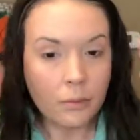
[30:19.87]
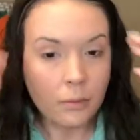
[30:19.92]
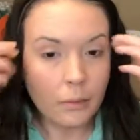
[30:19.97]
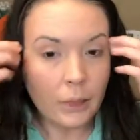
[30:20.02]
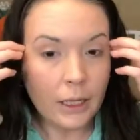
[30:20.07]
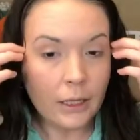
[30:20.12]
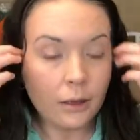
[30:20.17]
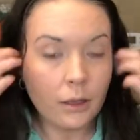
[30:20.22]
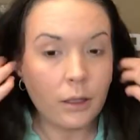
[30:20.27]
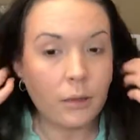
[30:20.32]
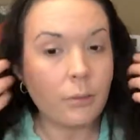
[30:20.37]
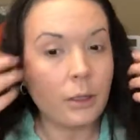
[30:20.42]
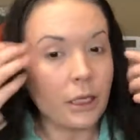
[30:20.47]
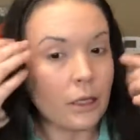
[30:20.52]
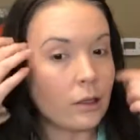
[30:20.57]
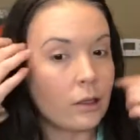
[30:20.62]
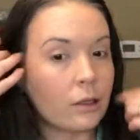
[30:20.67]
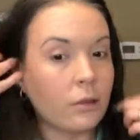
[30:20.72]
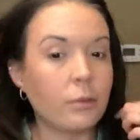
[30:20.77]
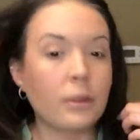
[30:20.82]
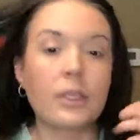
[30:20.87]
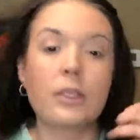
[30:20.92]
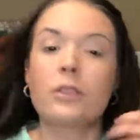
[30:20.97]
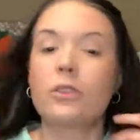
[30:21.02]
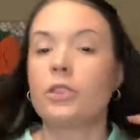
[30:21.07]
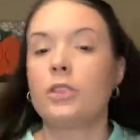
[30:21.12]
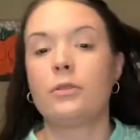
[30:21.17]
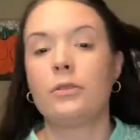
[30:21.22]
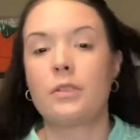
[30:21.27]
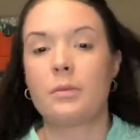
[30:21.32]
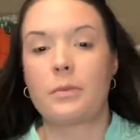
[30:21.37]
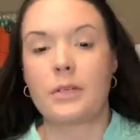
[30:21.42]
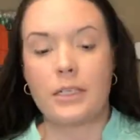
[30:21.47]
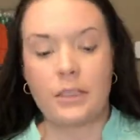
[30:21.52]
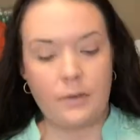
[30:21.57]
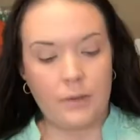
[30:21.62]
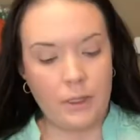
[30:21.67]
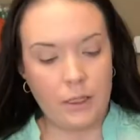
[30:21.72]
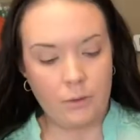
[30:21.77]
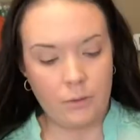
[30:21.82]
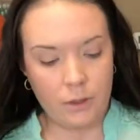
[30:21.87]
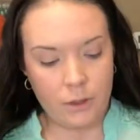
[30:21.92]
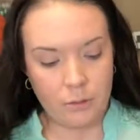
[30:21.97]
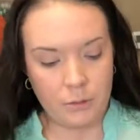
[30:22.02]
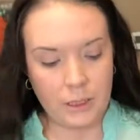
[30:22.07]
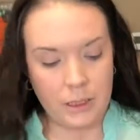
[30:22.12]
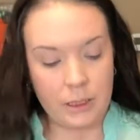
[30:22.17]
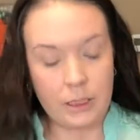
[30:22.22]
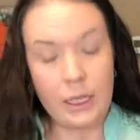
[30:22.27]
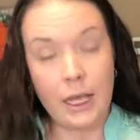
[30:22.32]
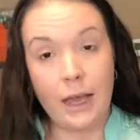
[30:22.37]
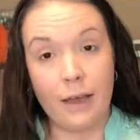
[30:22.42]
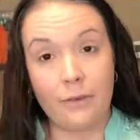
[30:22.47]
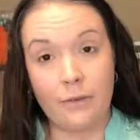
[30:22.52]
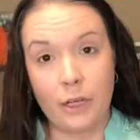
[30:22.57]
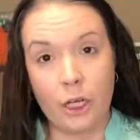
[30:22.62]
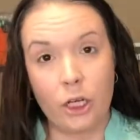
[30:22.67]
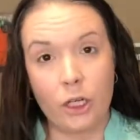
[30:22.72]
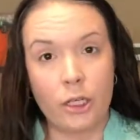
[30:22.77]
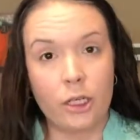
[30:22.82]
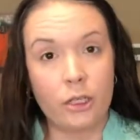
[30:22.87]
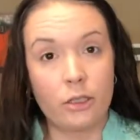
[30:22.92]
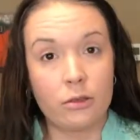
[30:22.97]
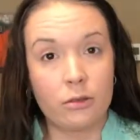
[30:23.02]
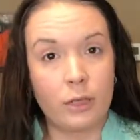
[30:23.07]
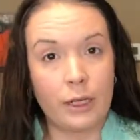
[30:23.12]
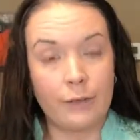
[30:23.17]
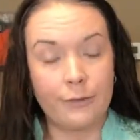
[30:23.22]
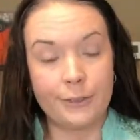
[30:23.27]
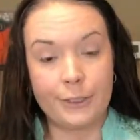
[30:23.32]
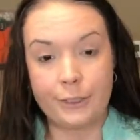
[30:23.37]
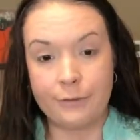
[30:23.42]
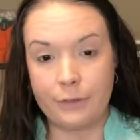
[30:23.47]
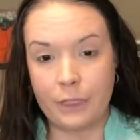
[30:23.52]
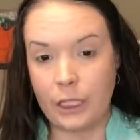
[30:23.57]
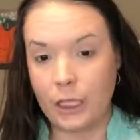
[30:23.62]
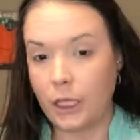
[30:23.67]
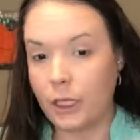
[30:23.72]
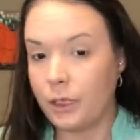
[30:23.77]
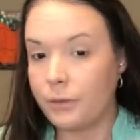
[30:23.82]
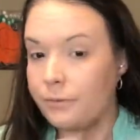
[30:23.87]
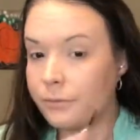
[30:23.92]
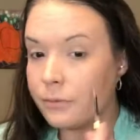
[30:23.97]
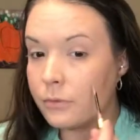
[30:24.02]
Mainly me though because she was breastfed which means I fed her every feeding.